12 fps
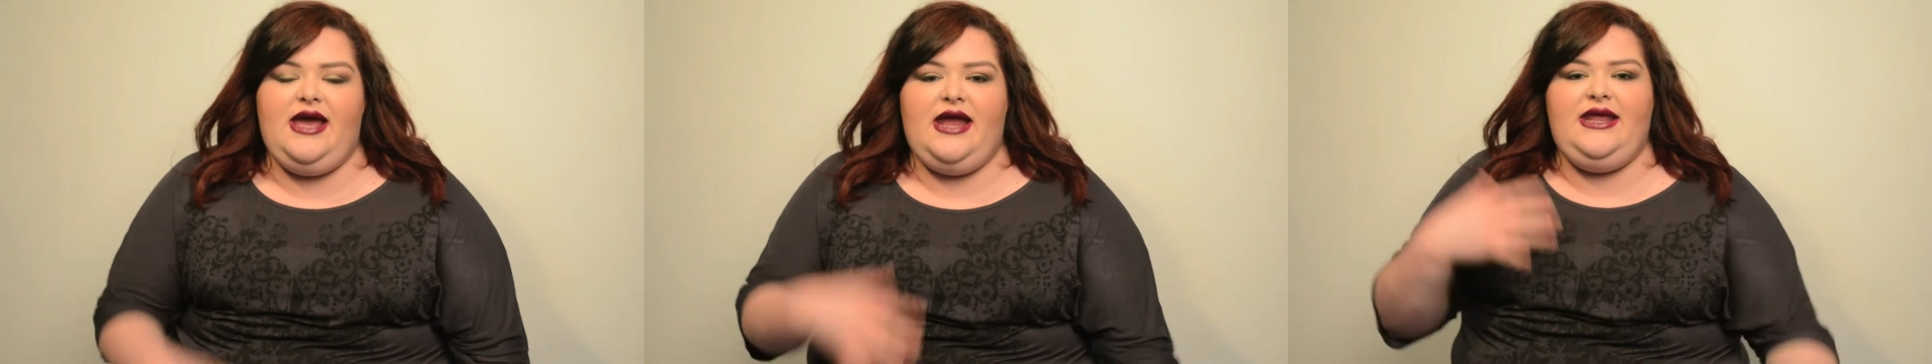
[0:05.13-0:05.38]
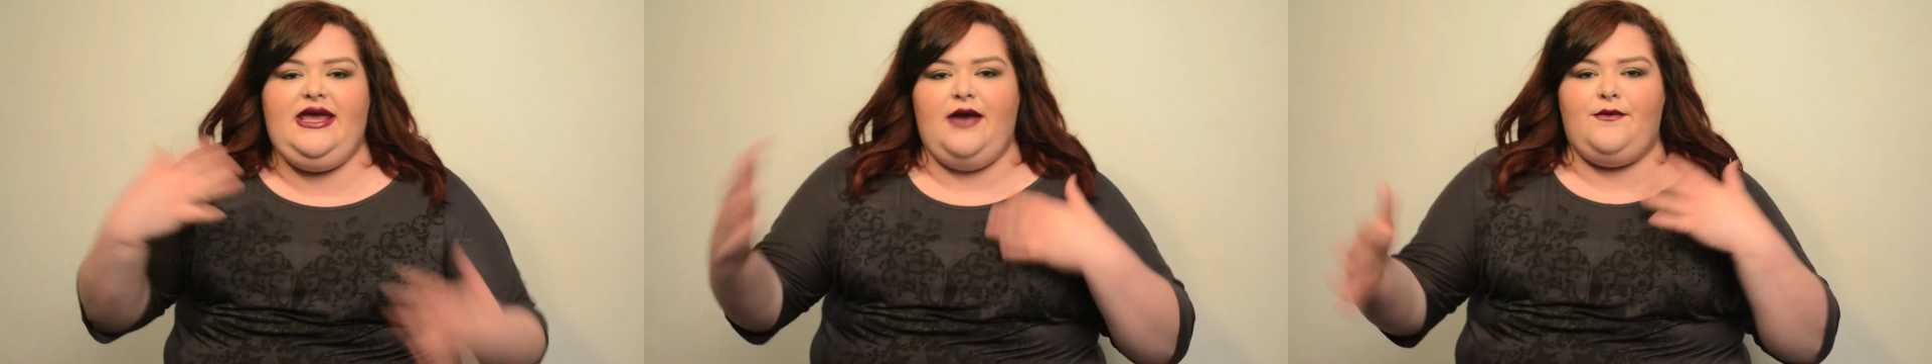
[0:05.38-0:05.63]

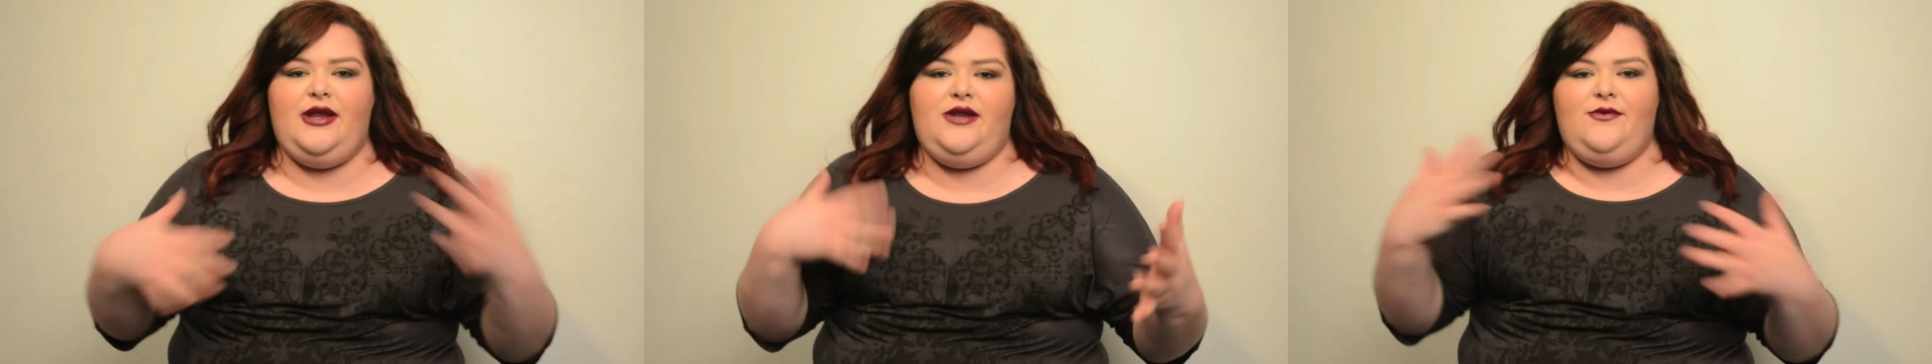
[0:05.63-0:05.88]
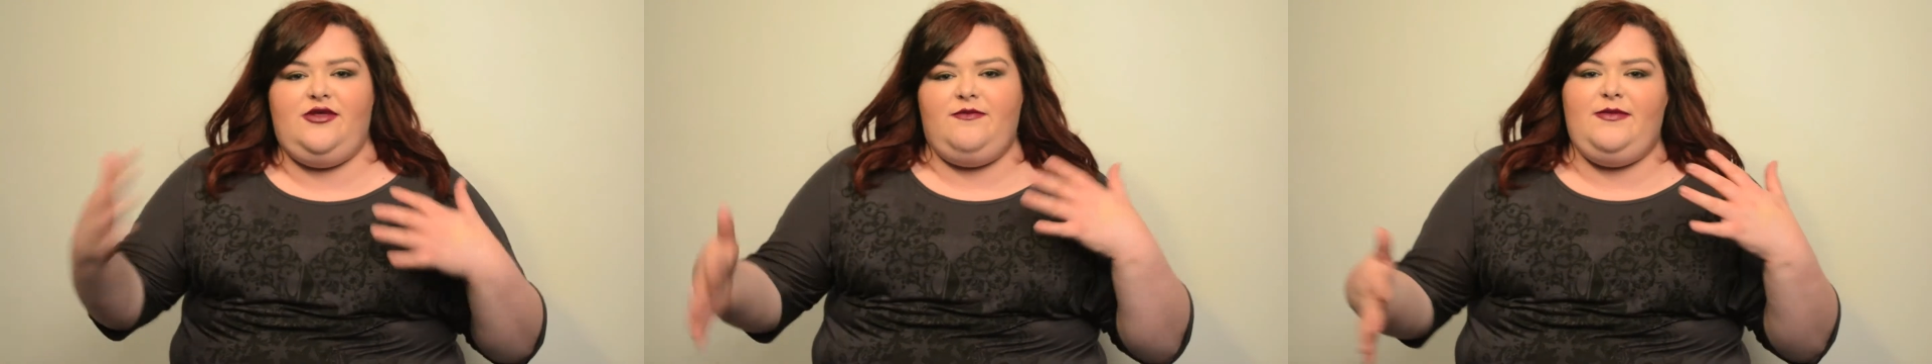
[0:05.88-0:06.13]
kind of get
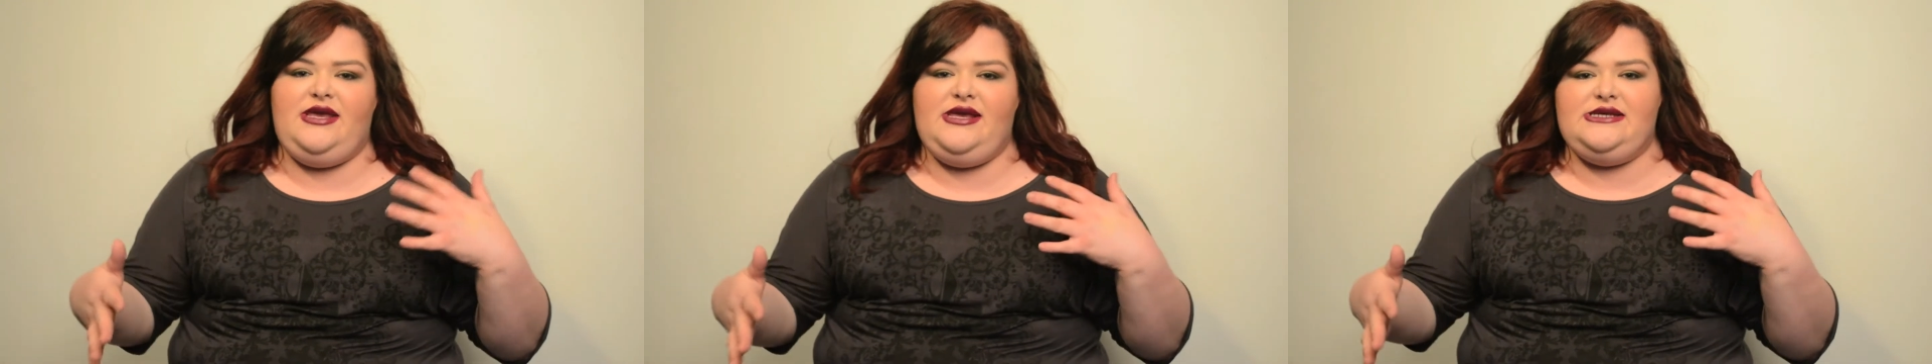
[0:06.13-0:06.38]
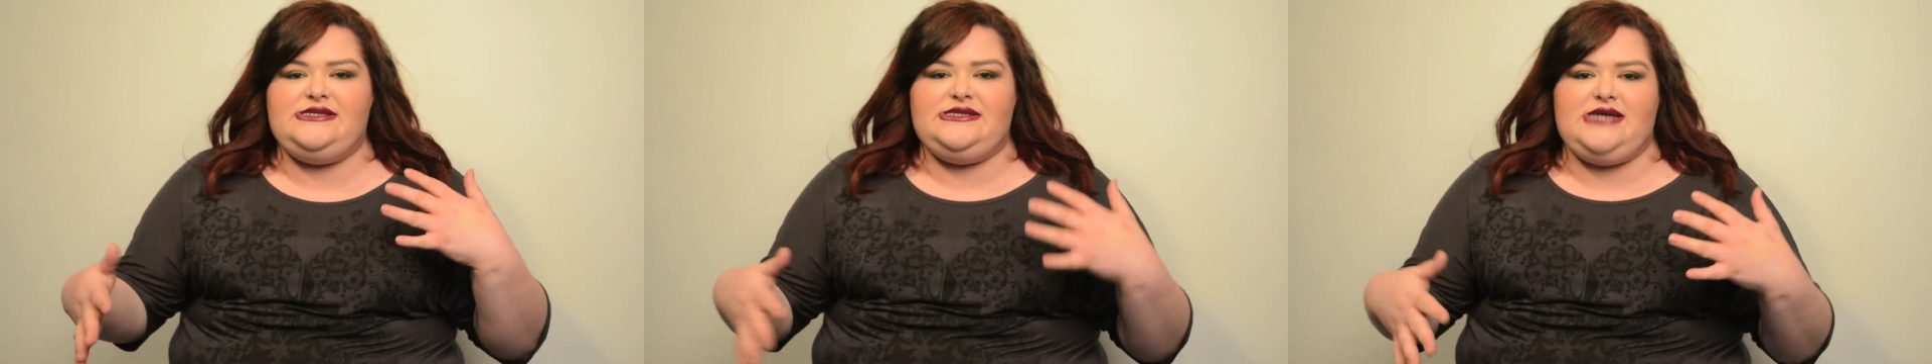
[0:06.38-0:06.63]
ready with
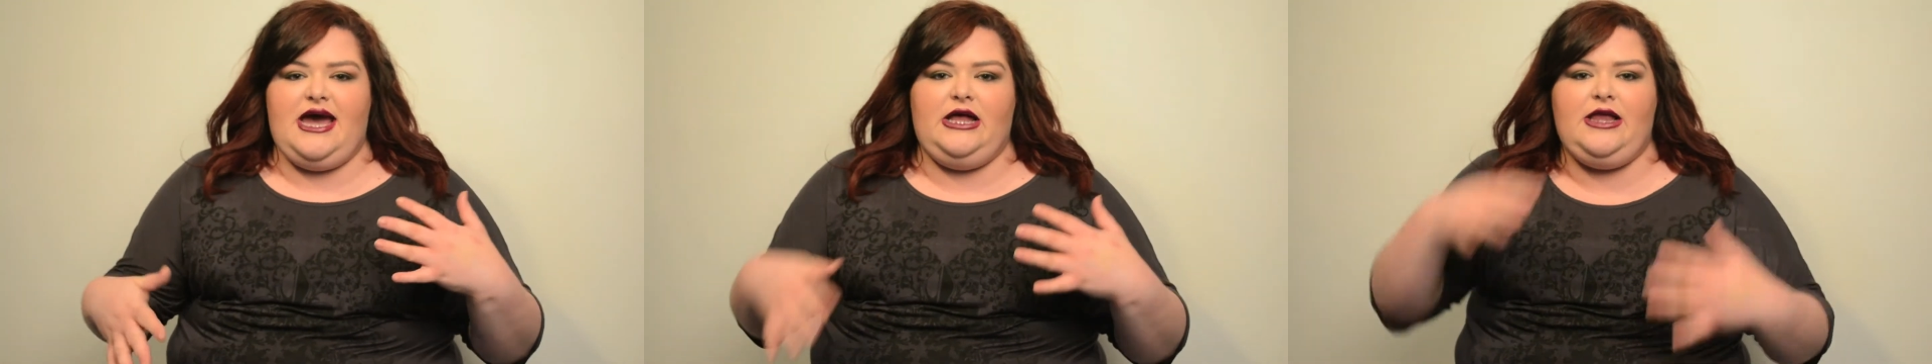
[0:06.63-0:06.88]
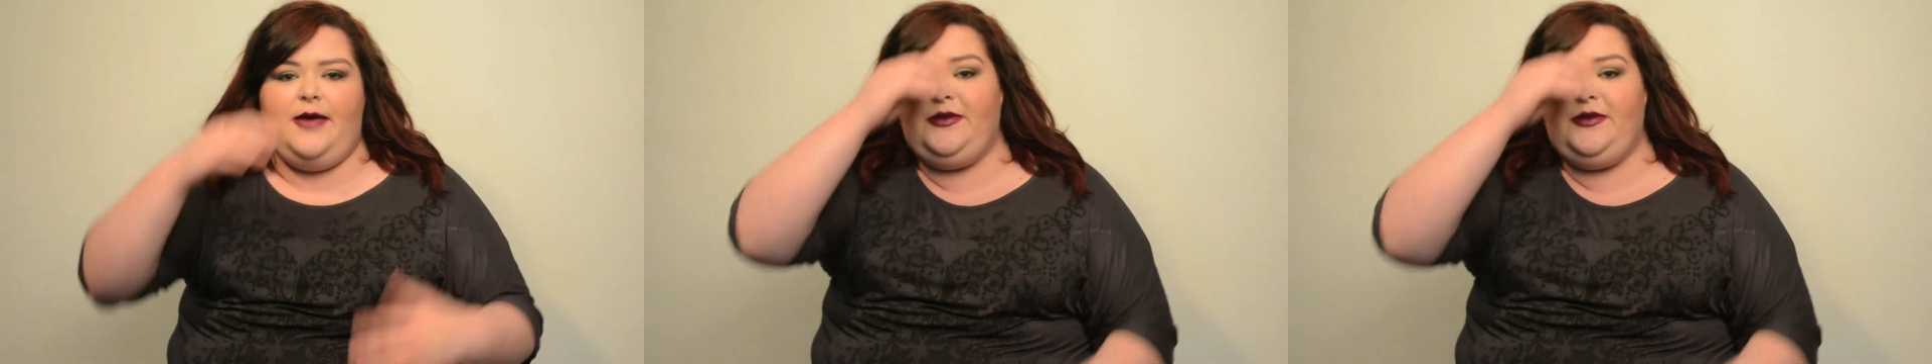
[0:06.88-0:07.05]
me style.